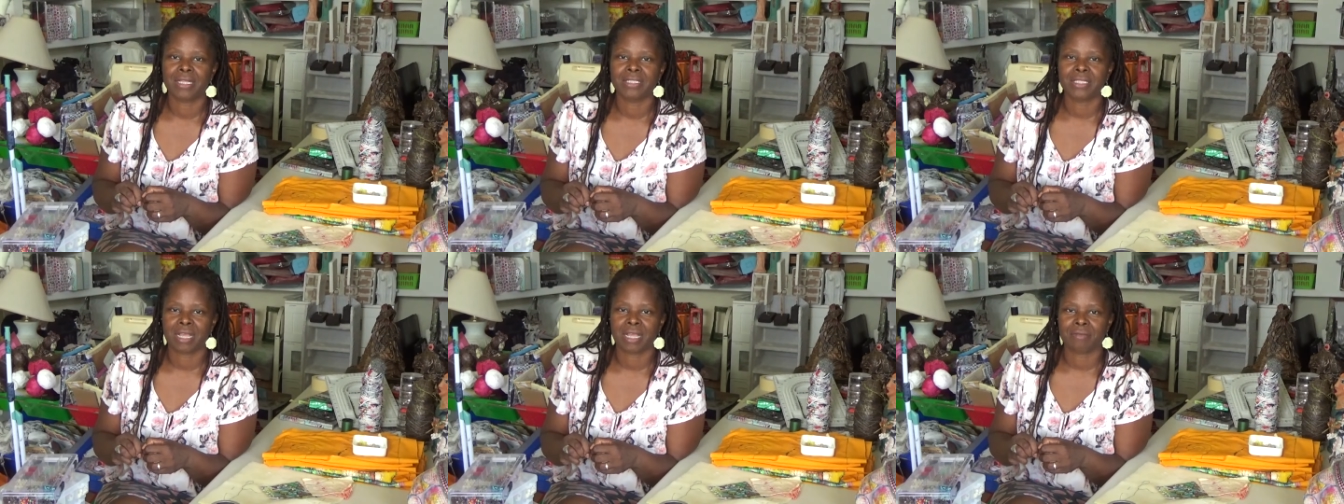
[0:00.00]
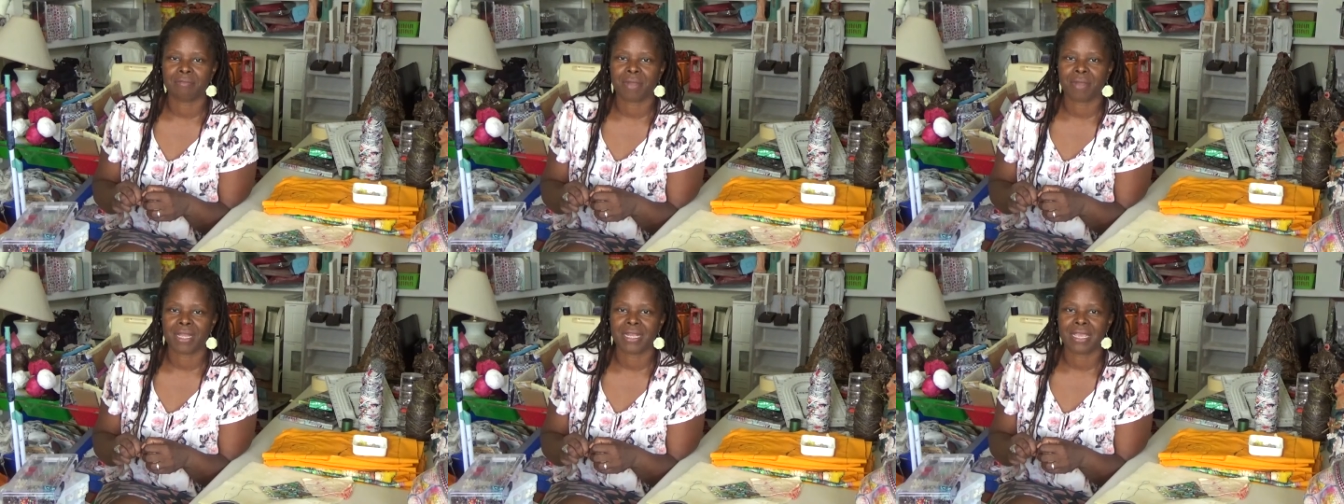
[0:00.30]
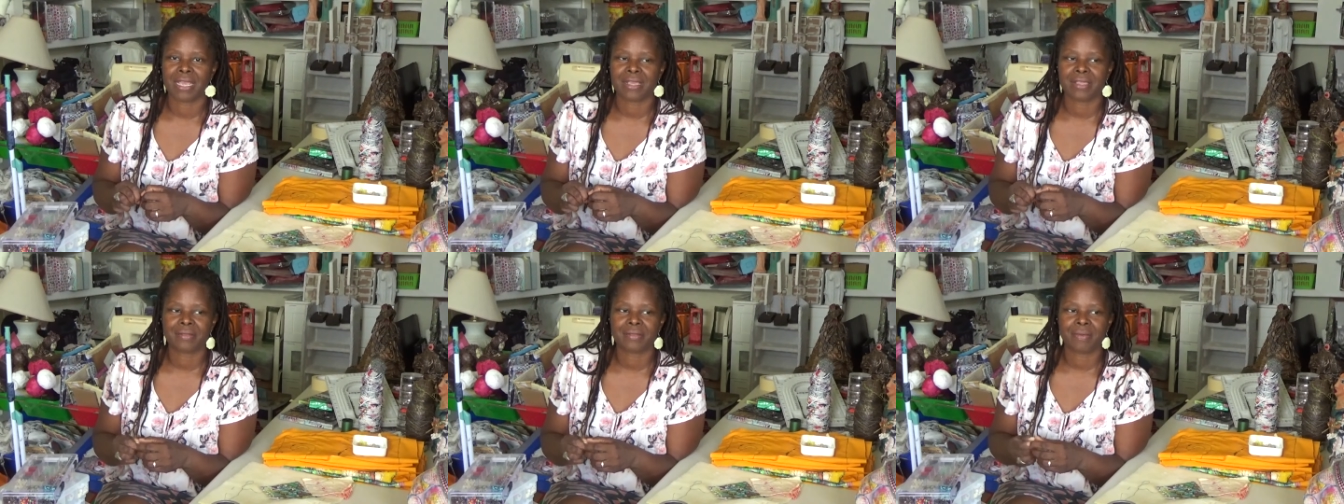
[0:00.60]
done by
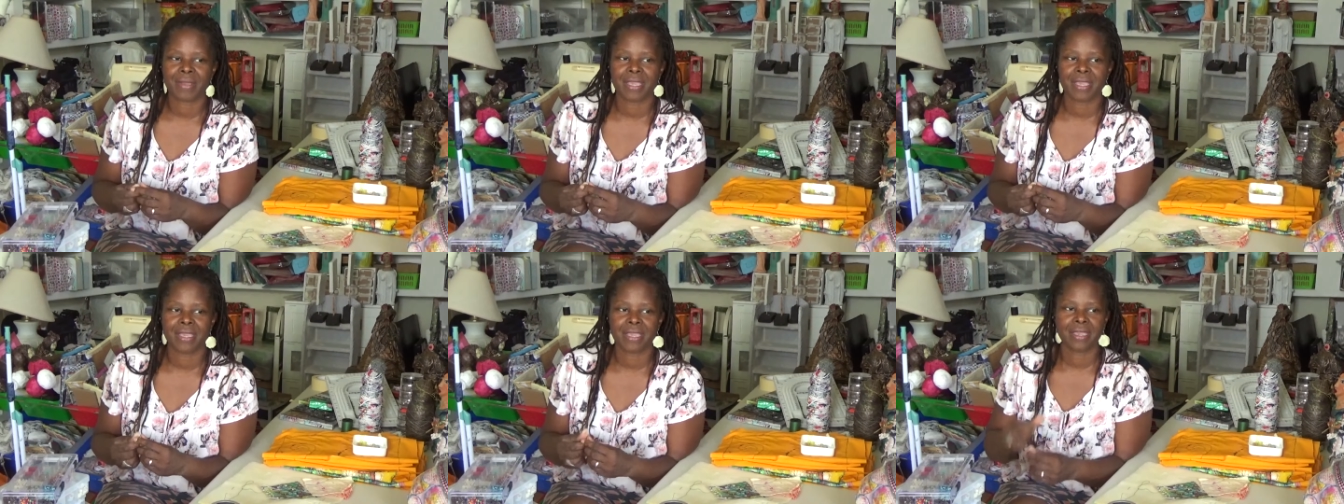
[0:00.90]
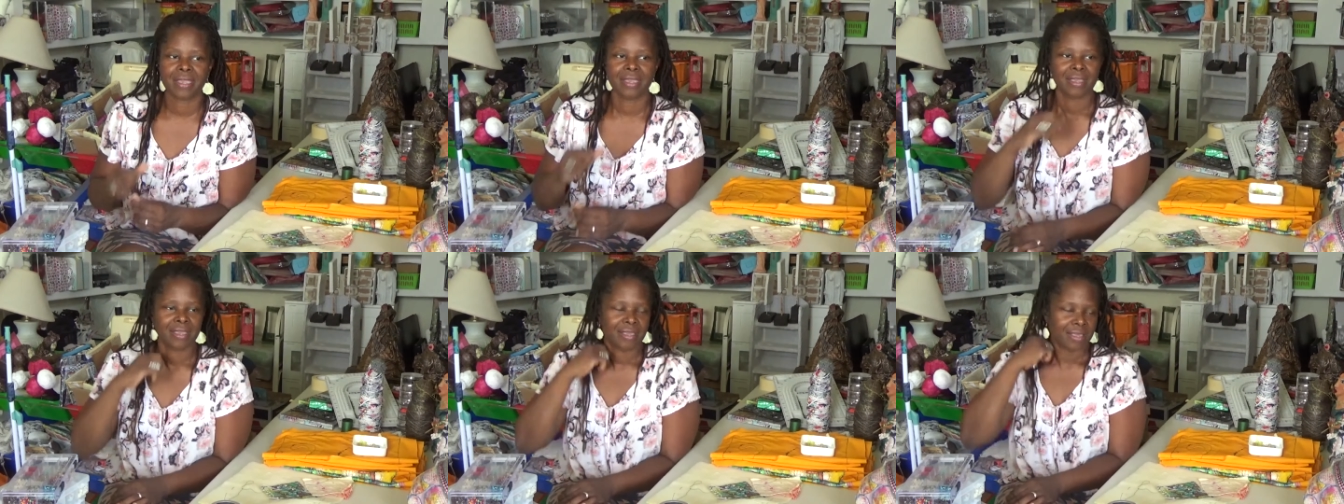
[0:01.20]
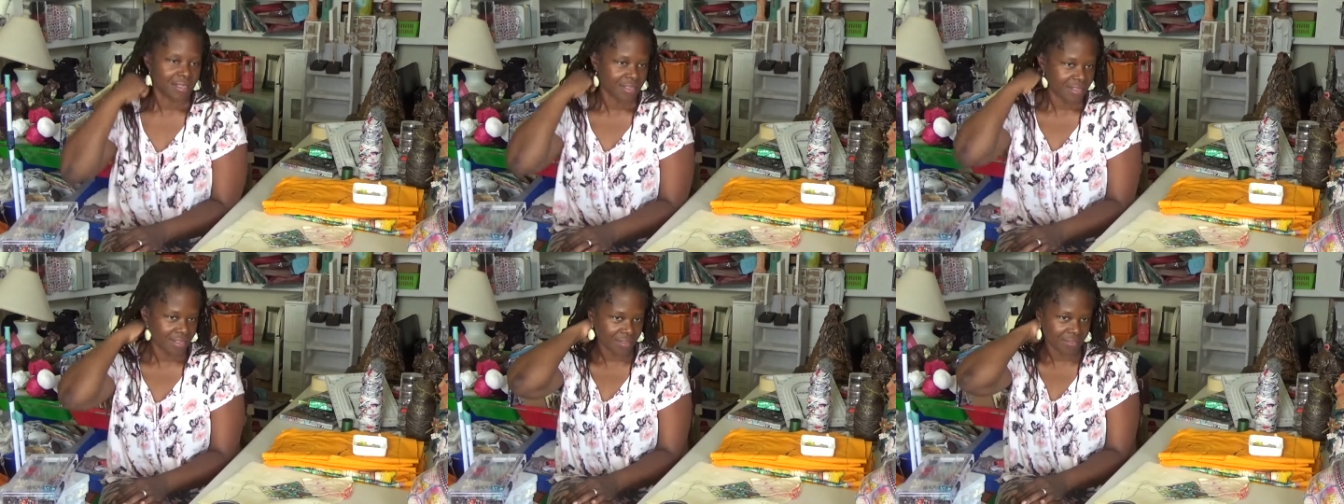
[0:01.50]
next week
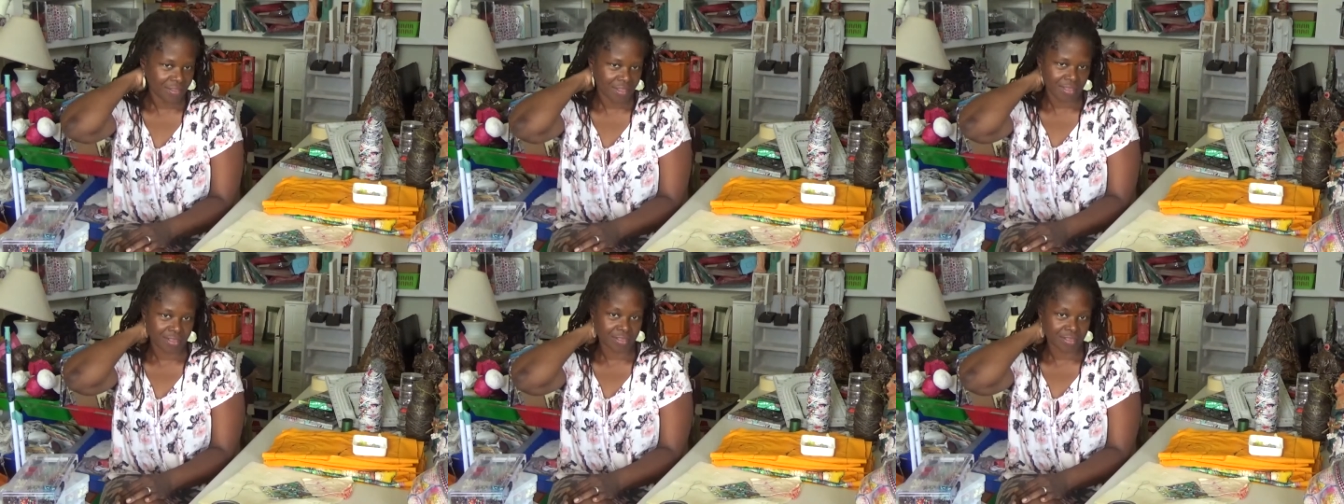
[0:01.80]
so that I